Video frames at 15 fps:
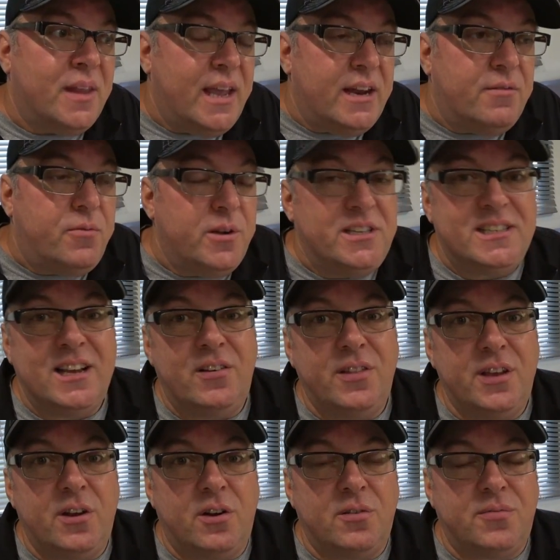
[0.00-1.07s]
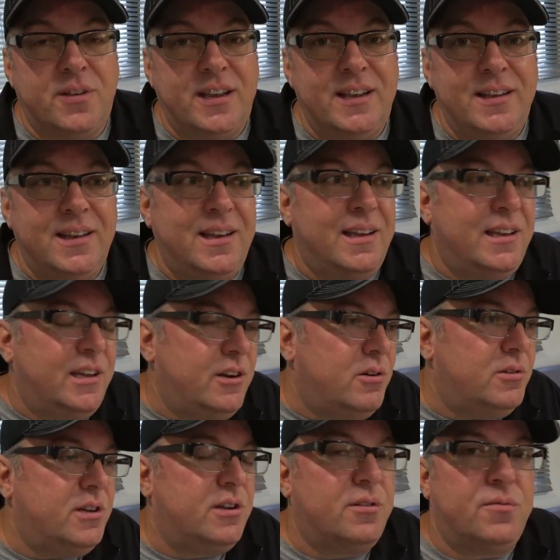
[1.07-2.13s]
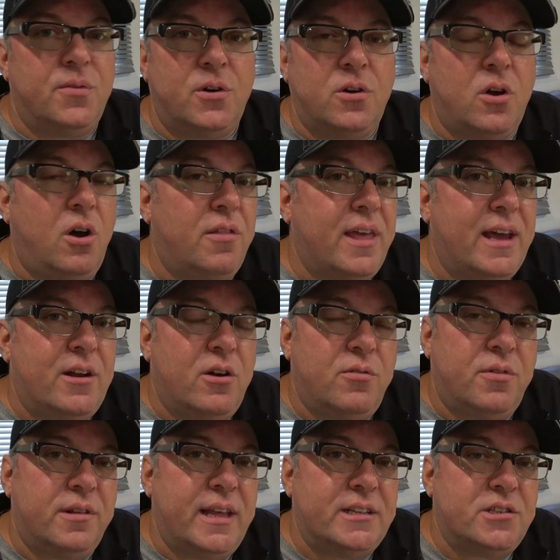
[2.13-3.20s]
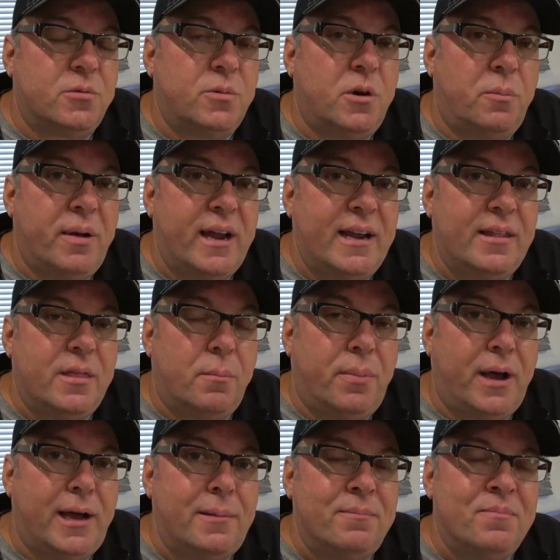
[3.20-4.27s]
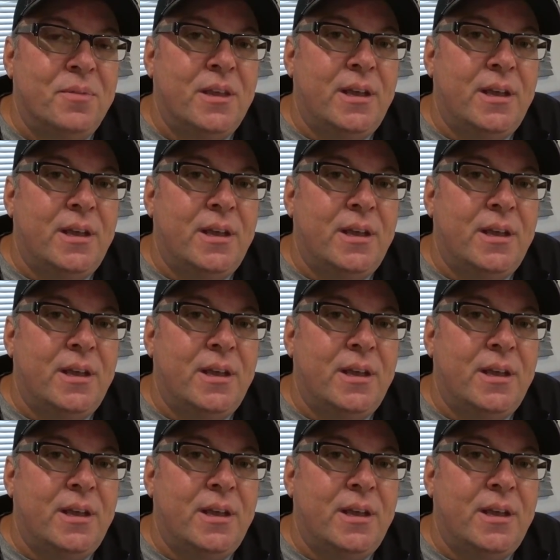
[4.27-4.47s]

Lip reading: and if we sell the RV, to convert all that over, that's a real pain in the butt.